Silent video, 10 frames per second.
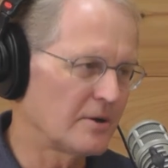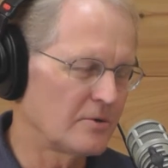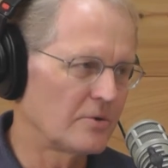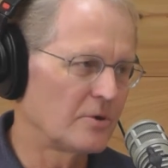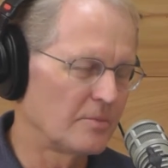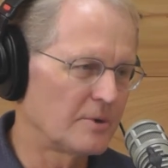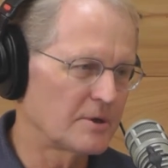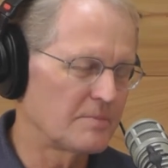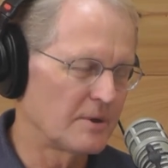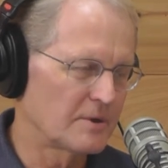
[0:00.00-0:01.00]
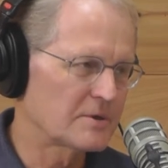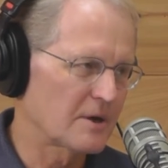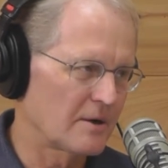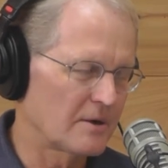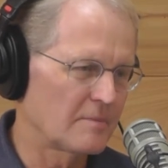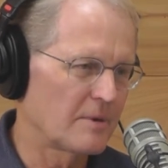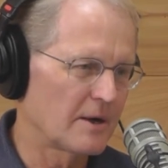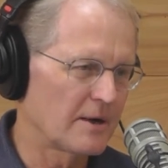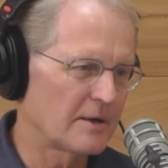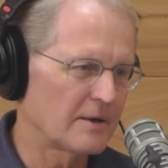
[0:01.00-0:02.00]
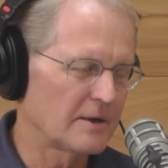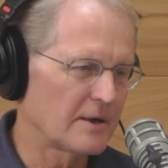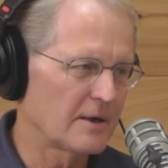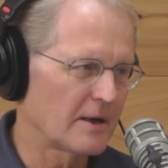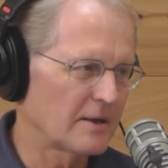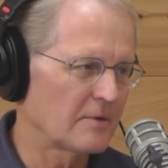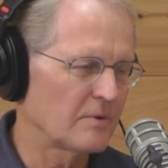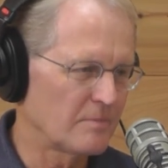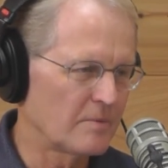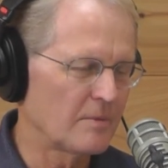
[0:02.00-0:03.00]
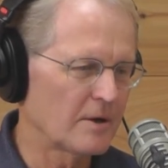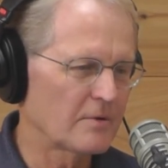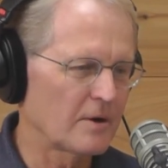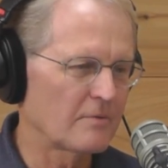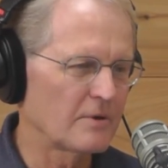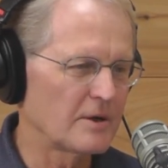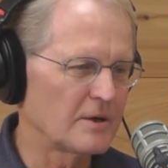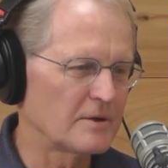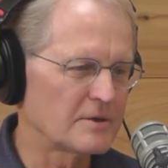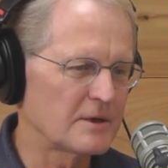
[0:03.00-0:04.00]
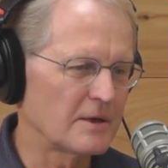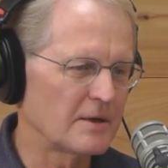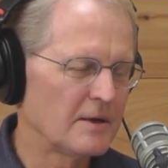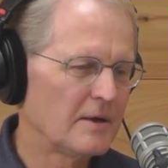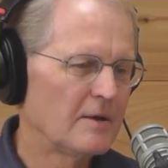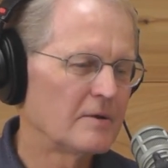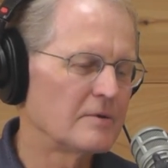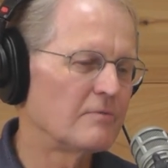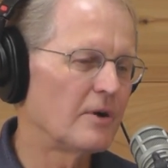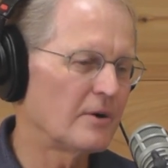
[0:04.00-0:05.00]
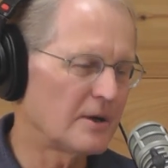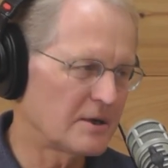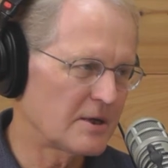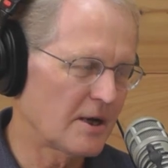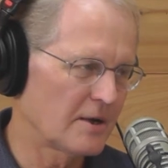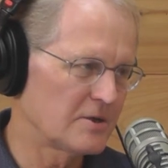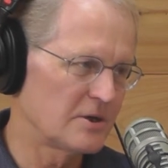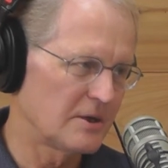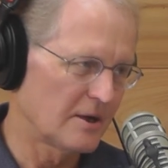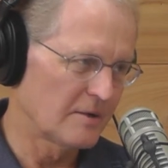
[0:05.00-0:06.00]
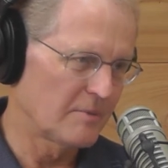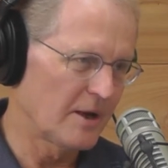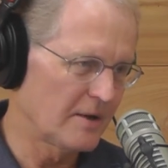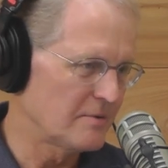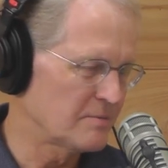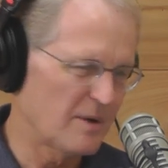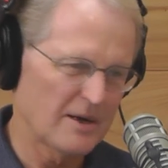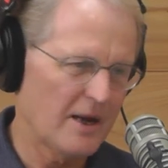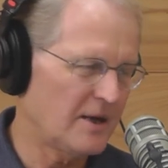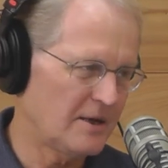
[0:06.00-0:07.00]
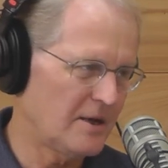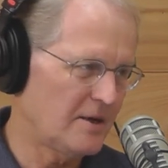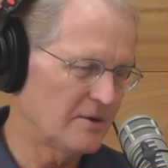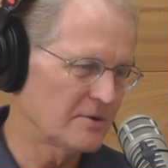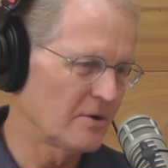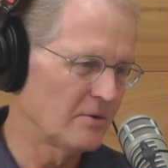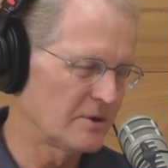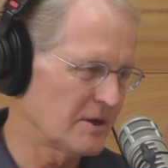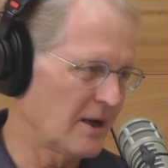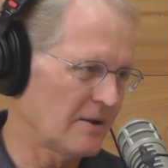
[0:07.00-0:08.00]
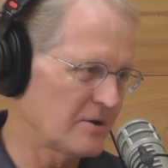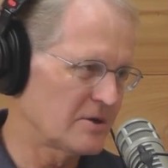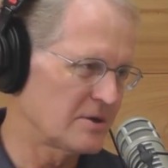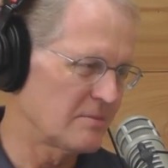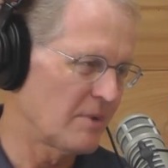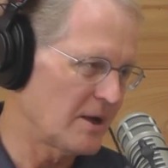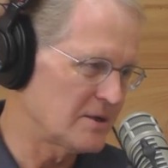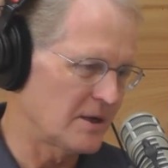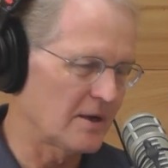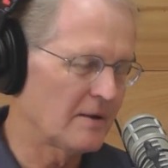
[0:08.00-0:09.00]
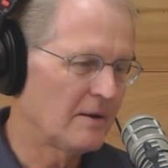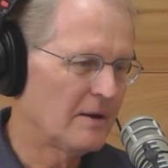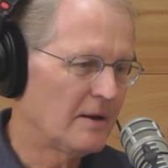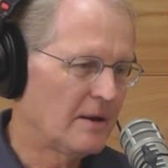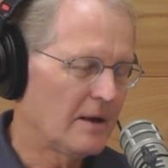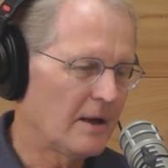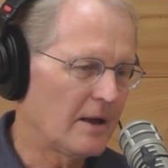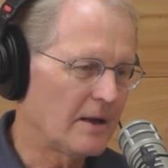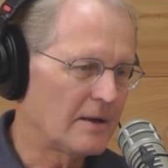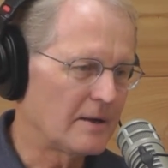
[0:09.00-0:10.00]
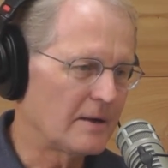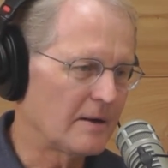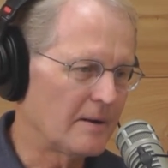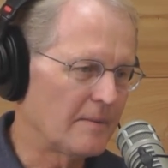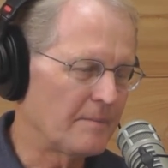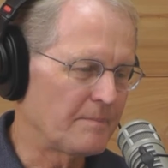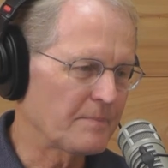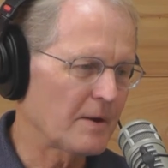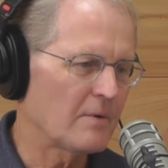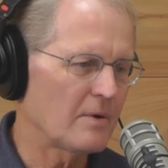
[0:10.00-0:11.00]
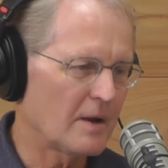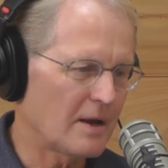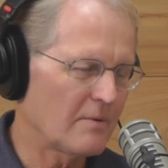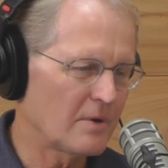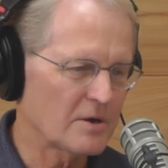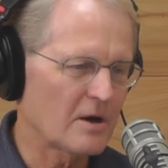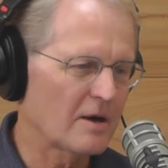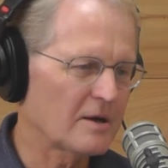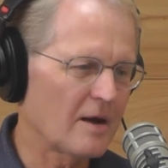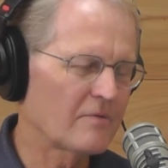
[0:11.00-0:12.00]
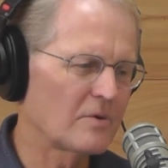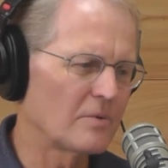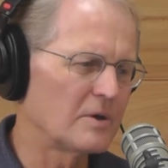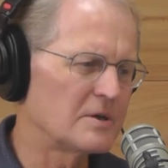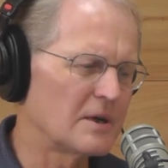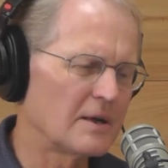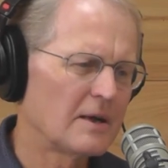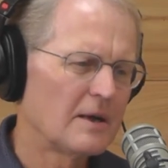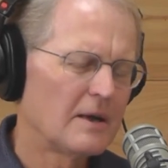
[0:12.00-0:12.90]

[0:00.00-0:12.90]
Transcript: new group that's been started by a young guy that we've been mentoring for years, and was a very intelligent young man who's about 18 years old. His English is amazing, hmm. and um, he, we talked afterwards, and